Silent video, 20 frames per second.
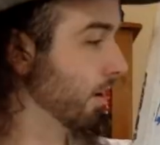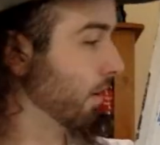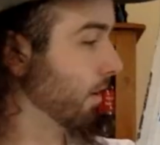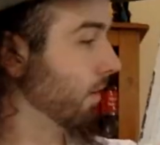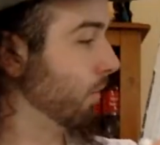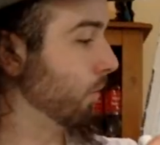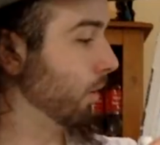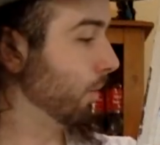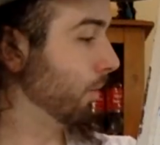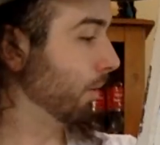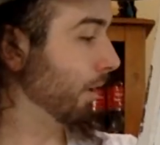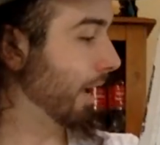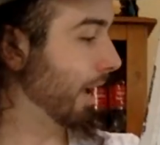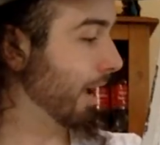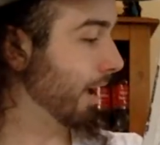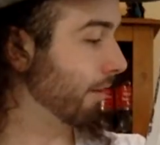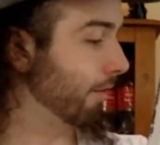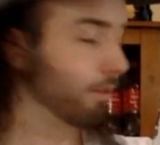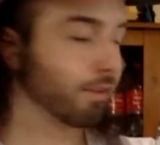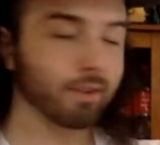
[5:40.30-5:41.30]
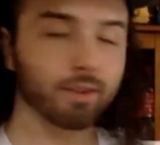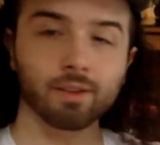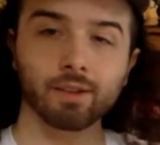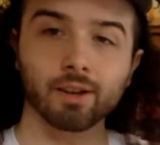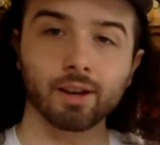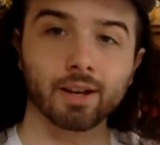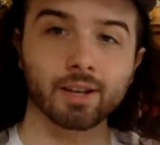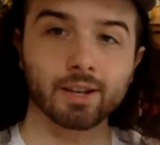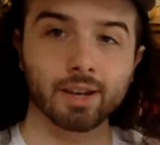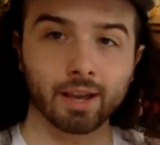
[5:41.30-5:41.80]
we will have
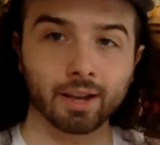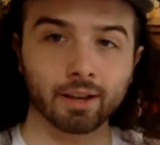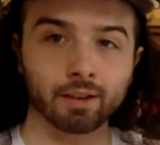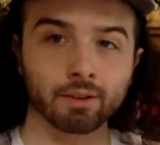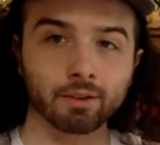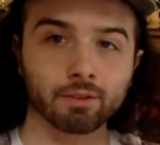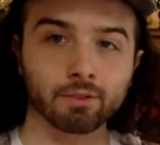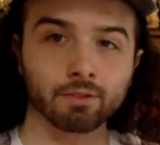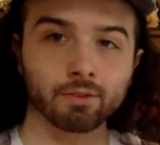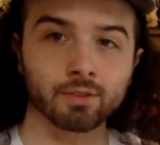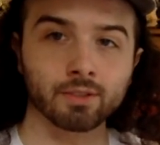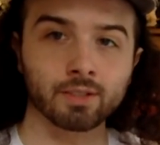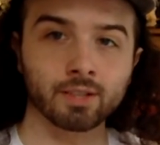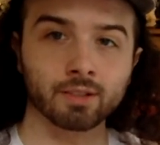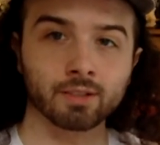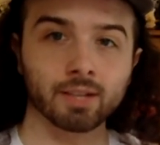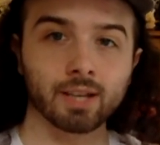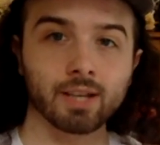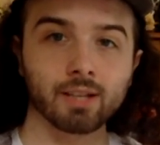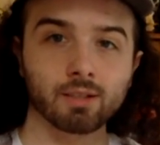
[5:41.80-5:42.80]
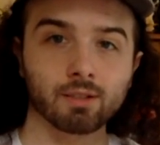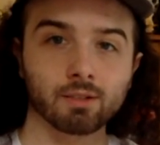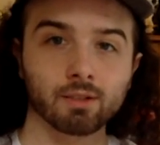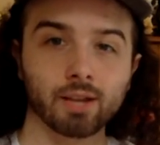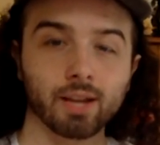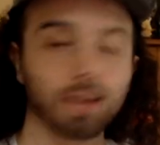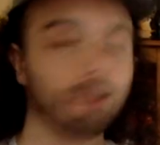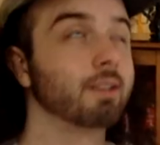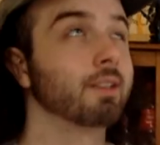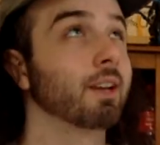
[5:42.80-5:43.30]
a negative delta S
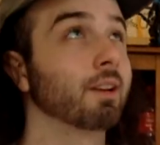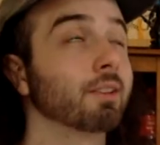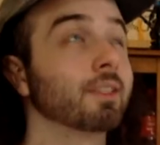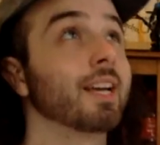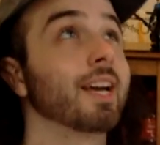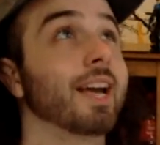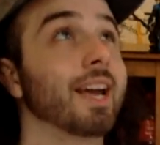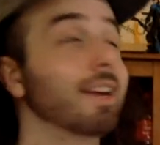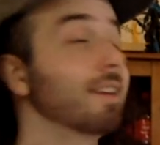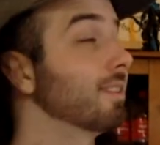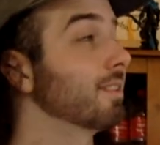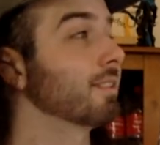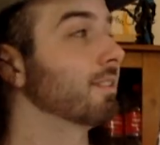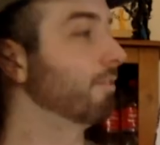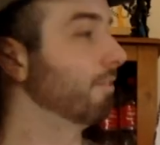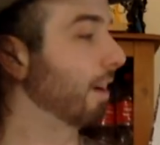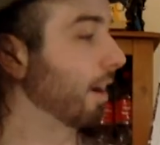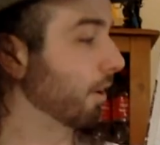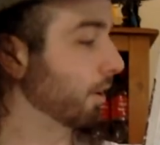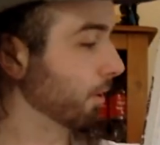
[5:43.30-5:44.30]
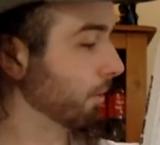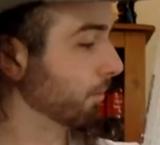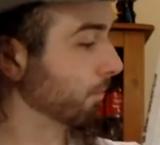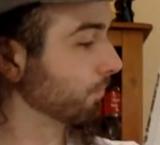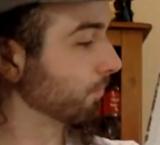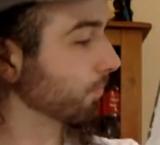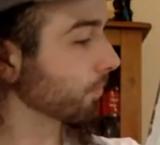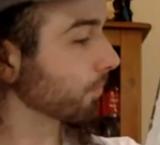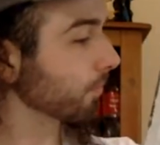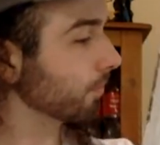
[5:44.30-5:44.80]
value.
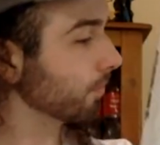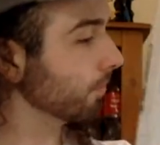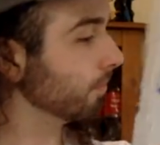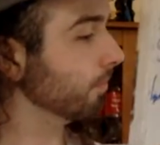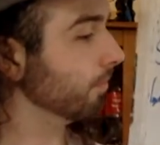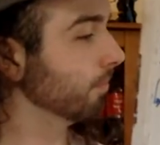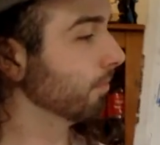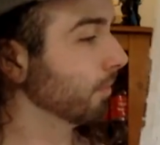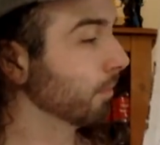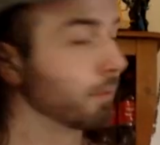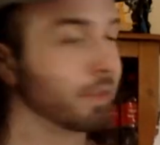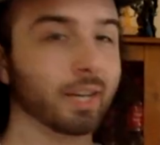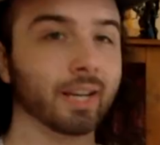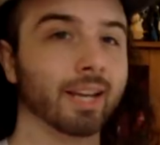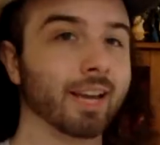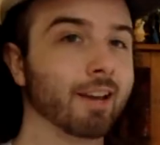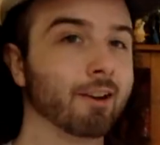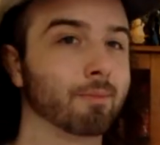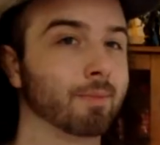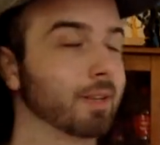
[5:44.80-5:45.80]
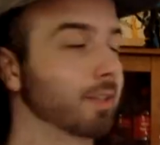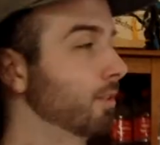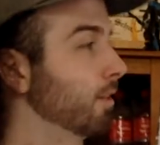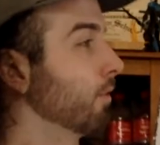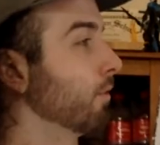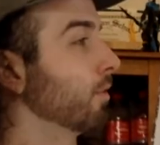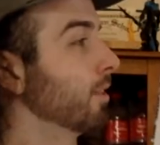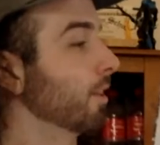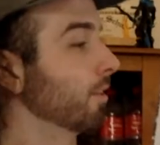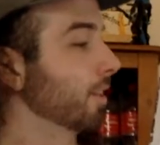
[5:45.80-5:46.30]
I'm getting ahead of myself
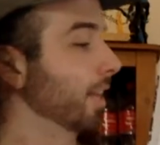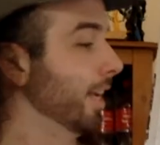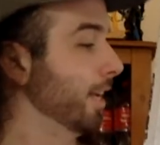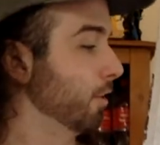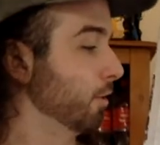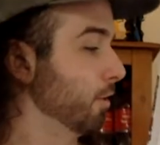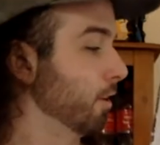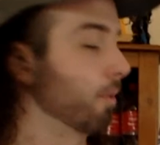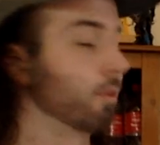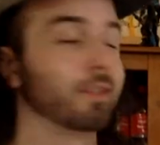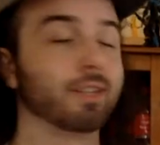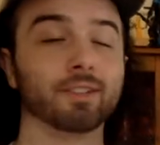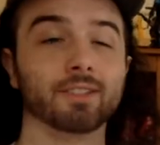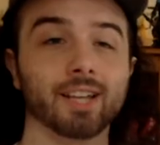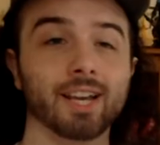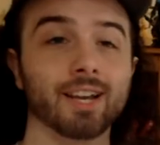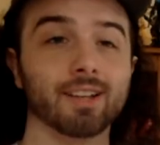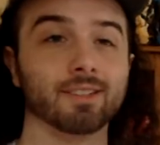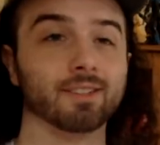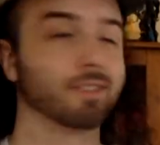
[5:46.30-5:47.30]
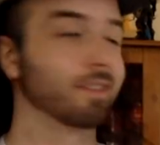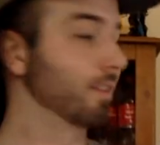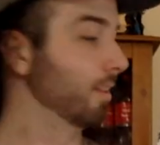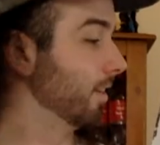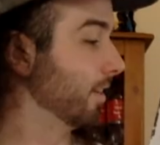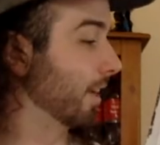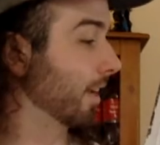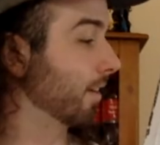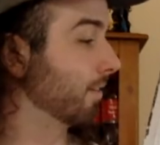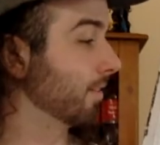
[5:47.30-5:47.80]
with delta H. No, delta S.
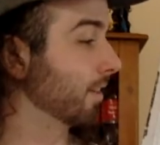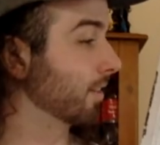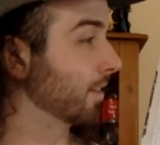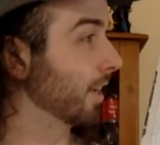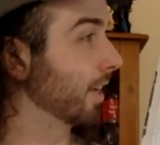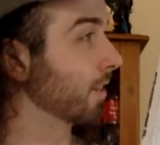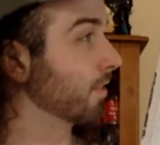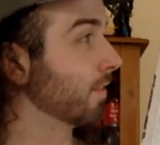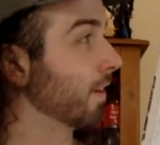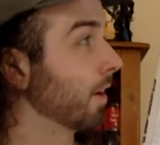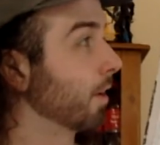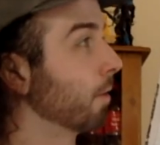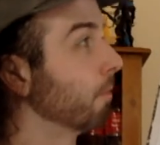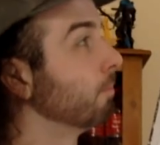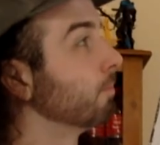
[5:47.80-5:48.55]
Negative delta S value.